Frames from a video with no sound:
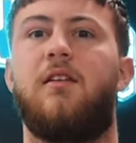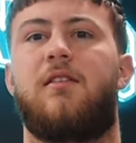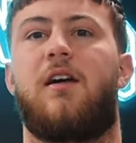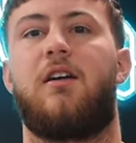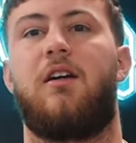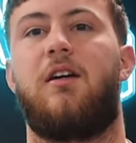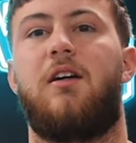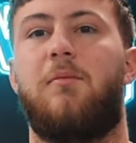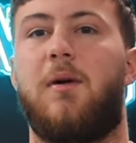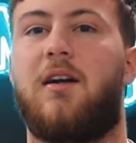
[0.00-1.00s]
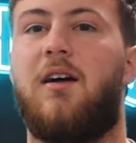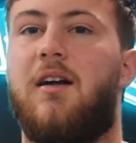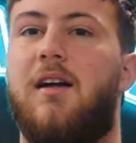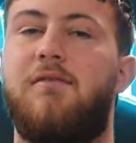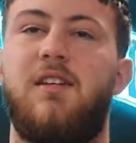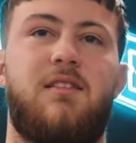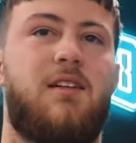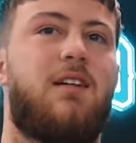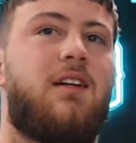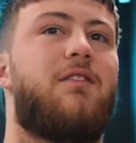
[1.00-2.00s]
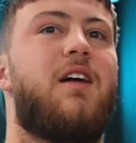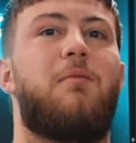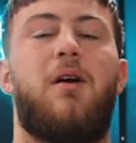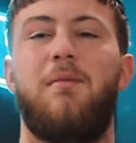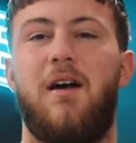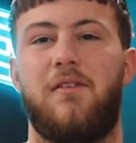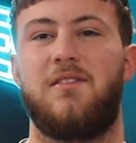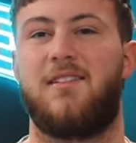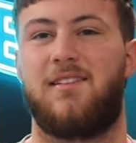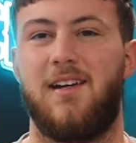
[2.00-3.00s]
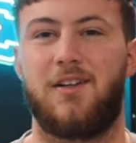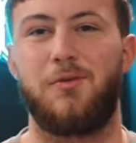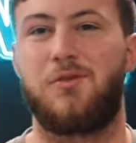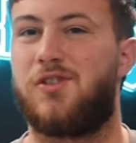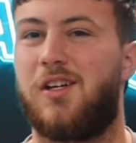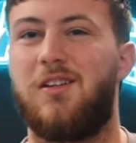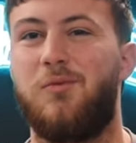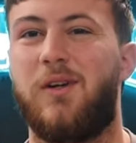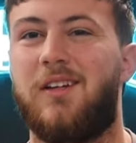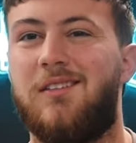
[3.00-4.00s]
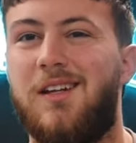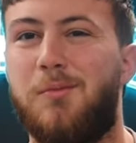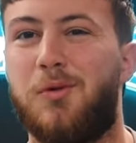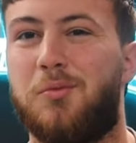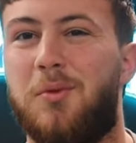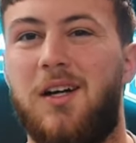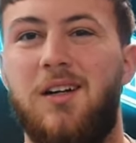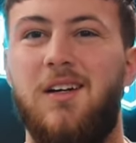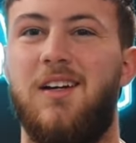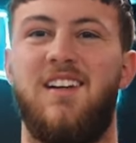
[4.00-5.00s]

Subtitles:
It's like, oh, but I can't have this and I can't have that. Bro, I'm having Steggles chicken wing nibbles, bro.